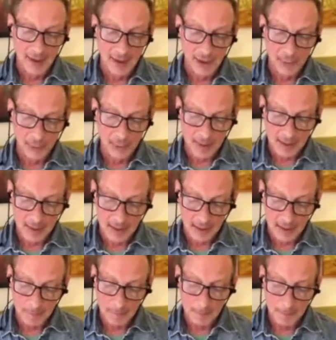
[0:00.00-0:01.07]
You know, one of
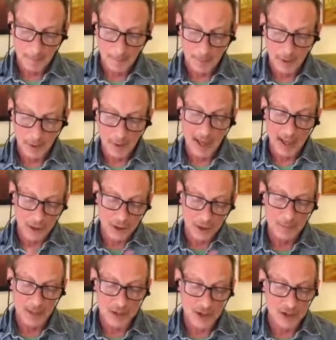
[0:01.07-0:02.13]
the, you
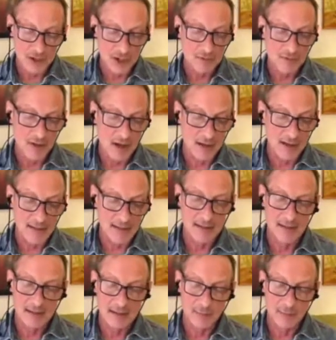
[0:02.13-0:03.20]
had mentioned Giovanni's
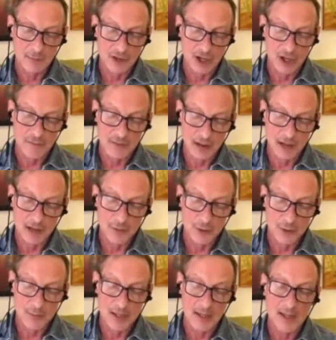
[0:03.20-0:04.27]
Room,